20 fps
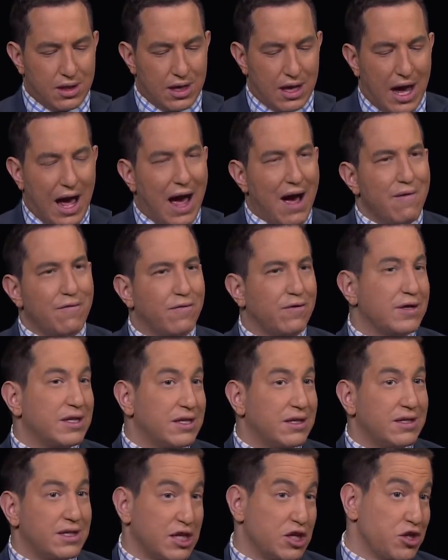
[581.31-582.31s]
have
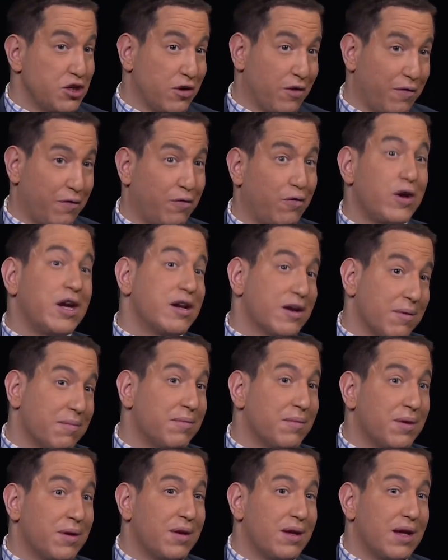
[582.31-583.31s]
digital
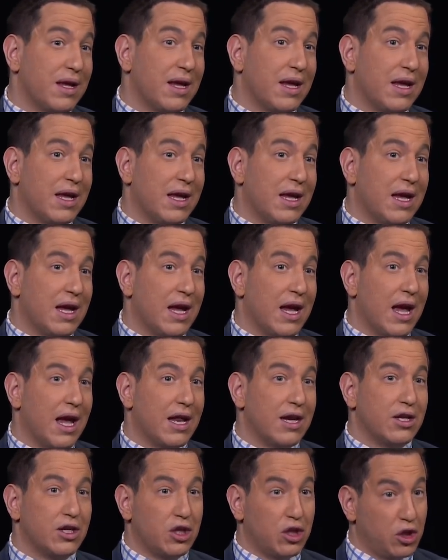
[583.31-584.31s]
freedom
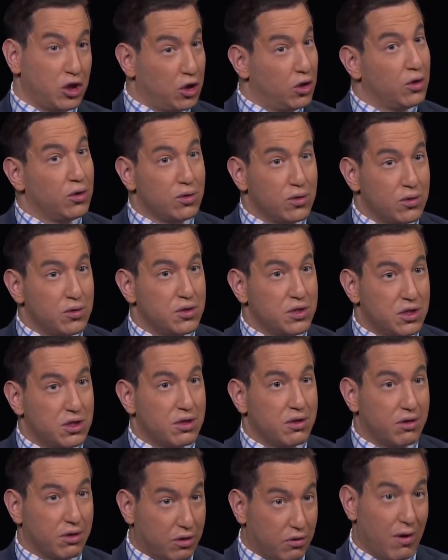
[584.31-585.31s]
and use
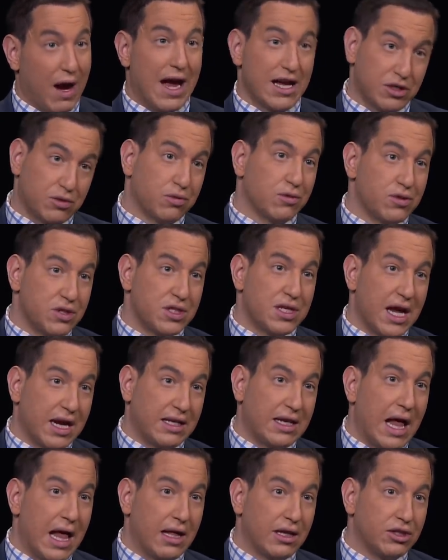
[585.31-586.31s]
the grassroots
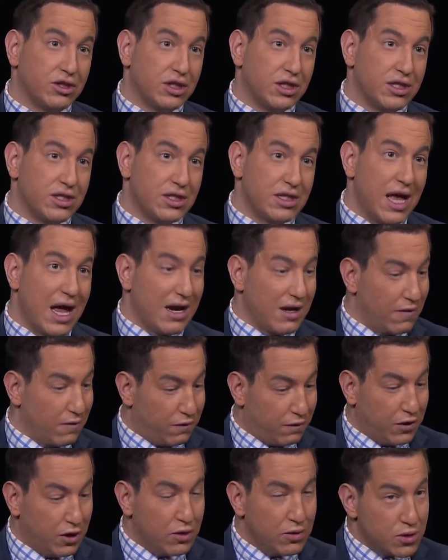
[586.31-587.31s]
technologies that
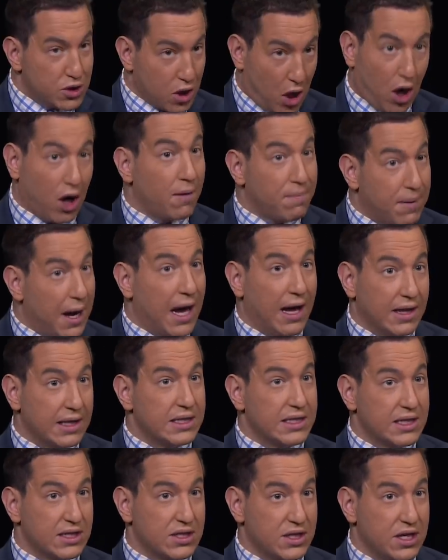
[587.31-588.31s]
infuse our
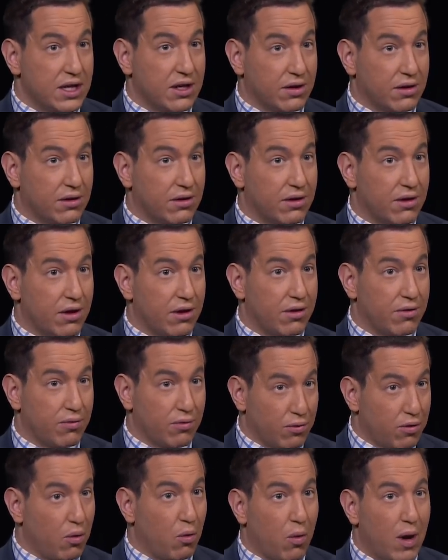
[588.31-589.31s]
politics here
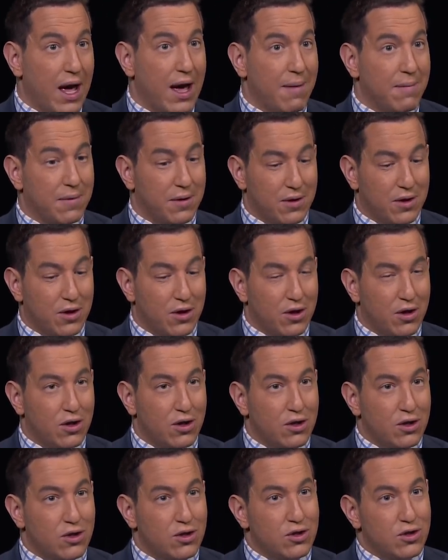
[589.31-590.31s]
through the web
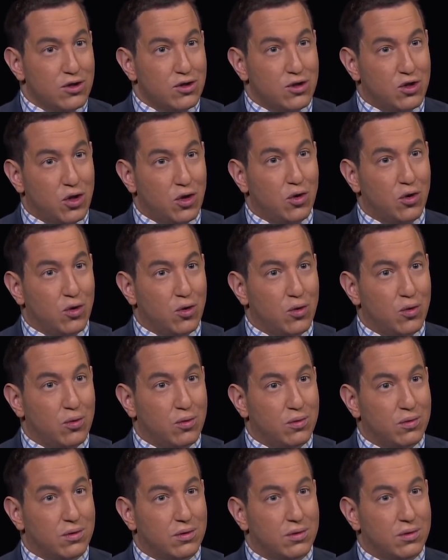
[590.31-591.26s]
to